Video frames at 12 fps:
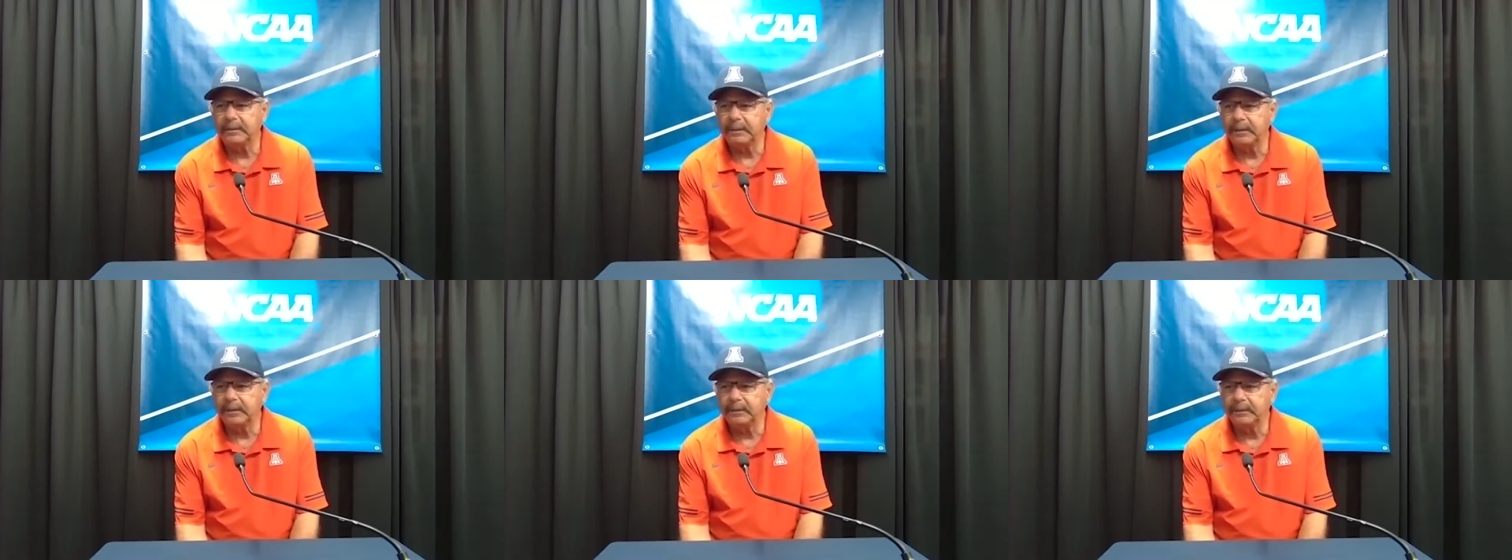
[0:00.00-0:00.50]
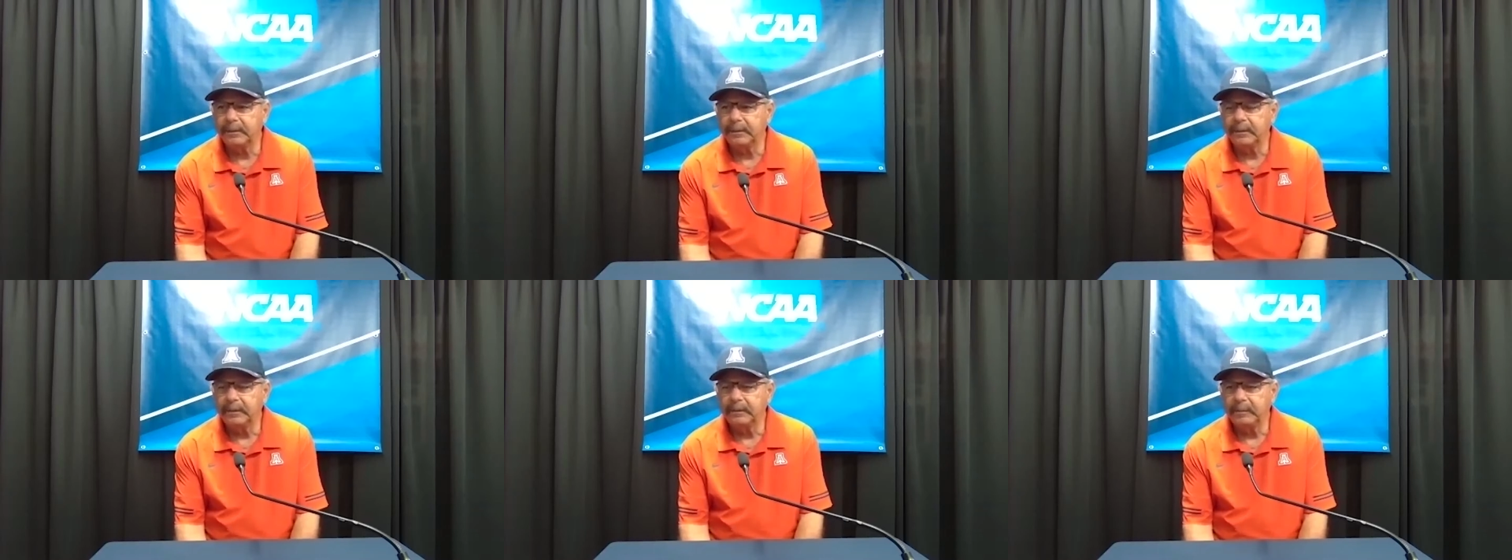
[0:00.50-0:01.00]

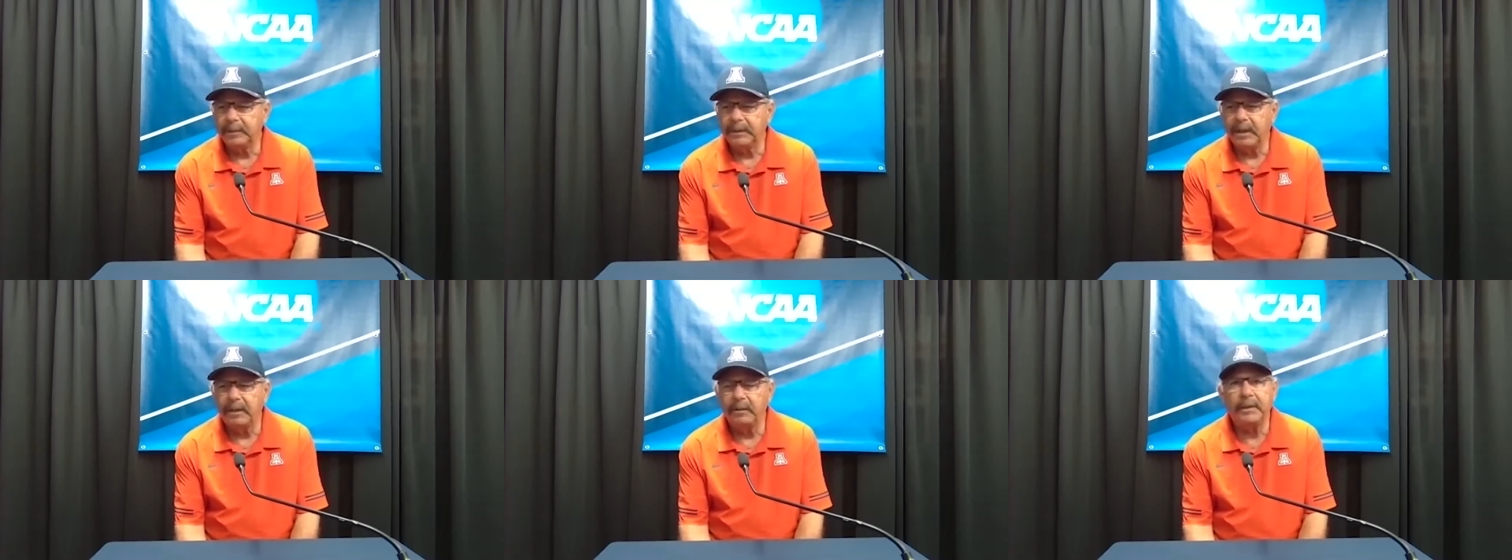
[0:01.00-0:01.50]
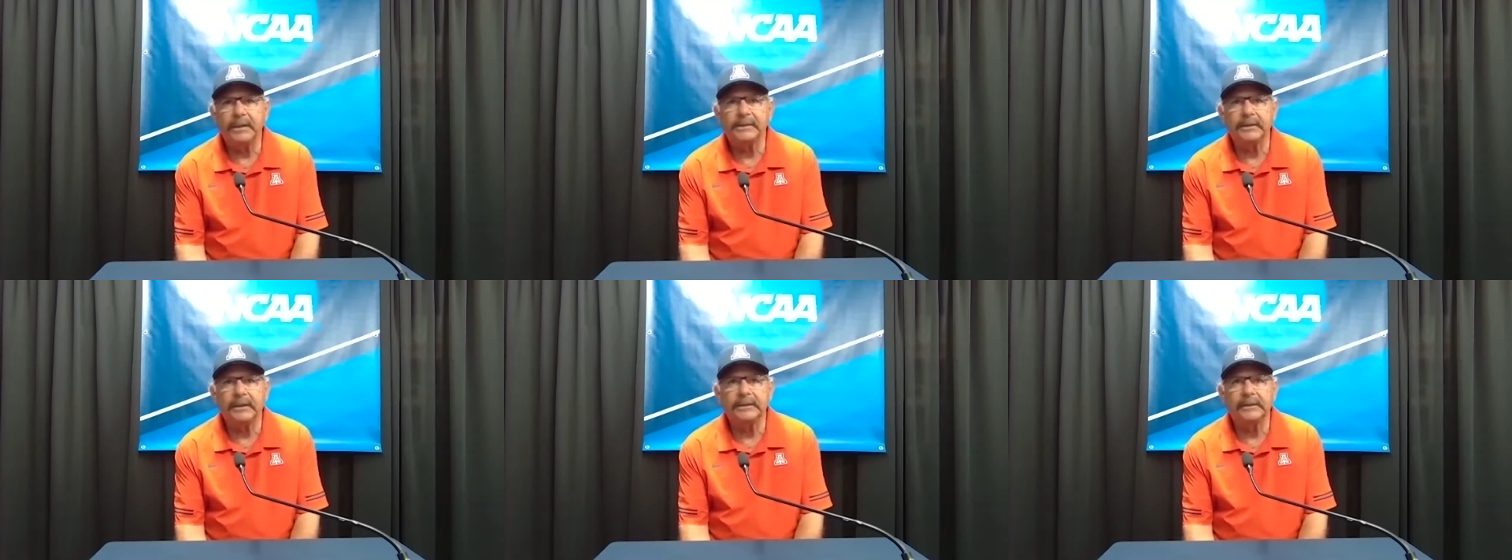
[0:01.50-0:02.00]
to be down by
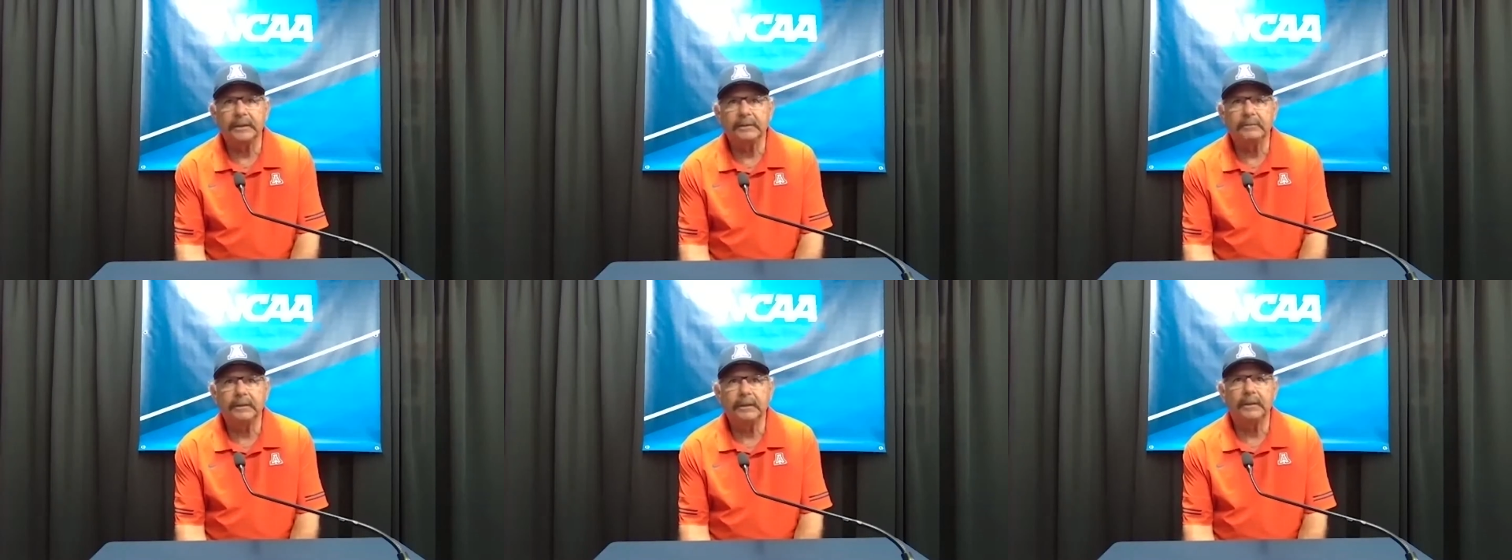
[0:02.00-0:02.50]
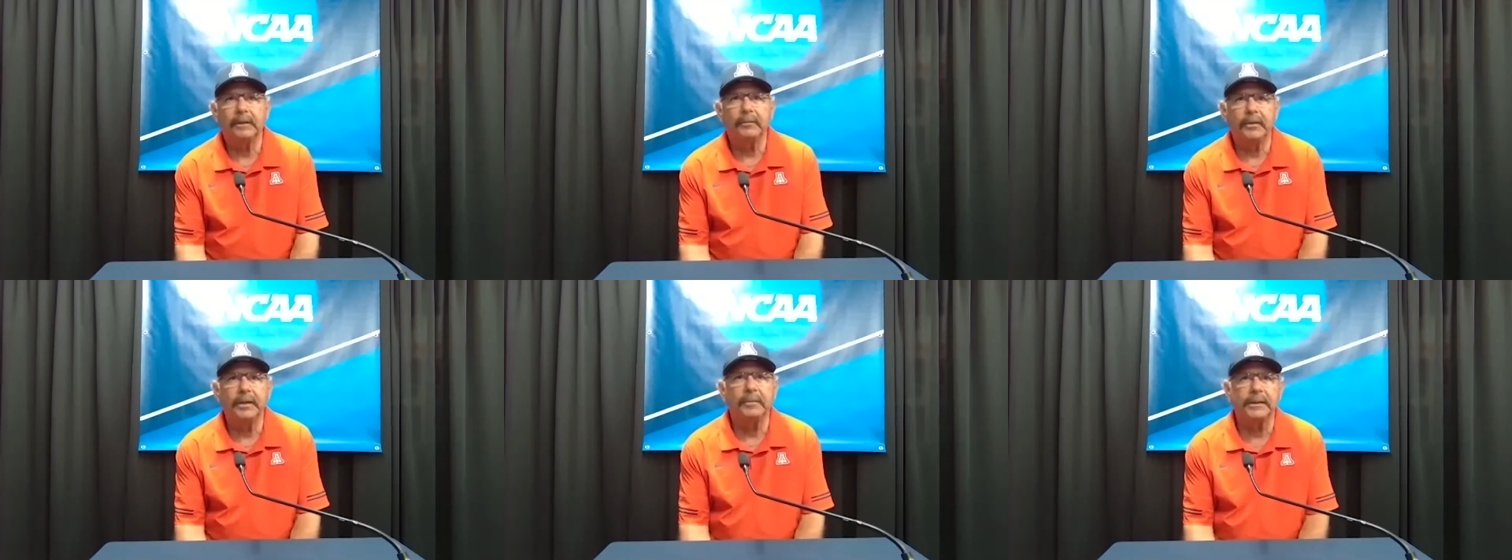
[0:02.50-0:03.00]
six and then end up
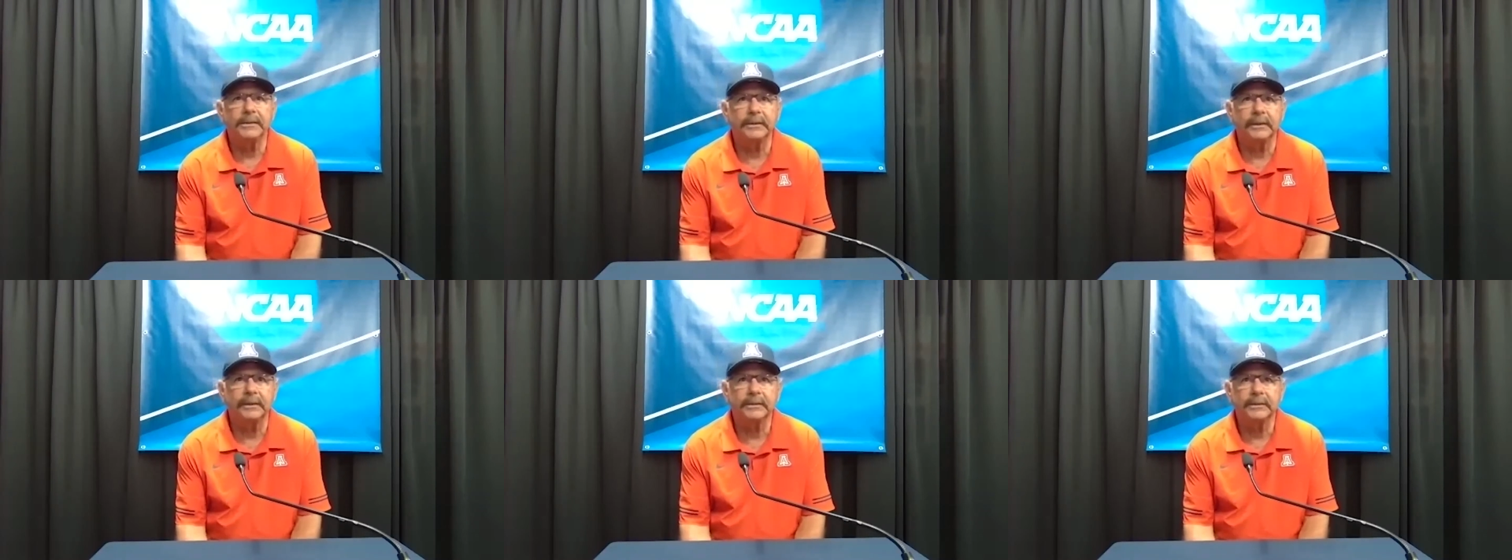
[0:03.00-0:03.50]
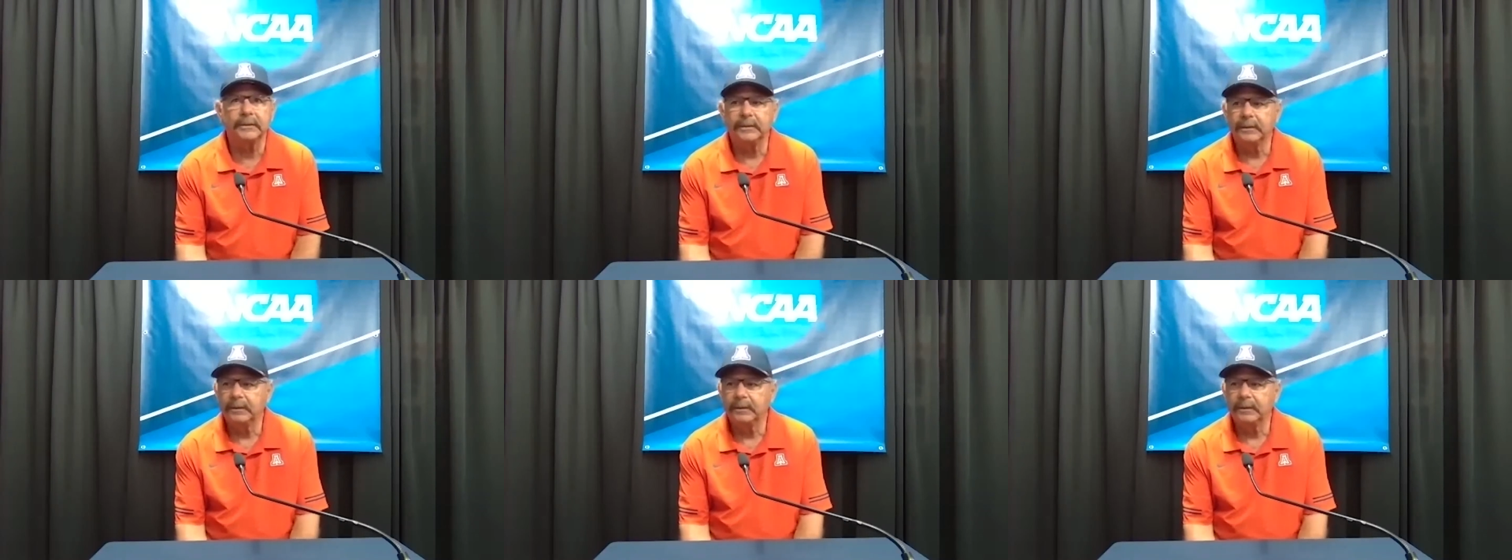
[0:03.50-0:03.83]
winning by six,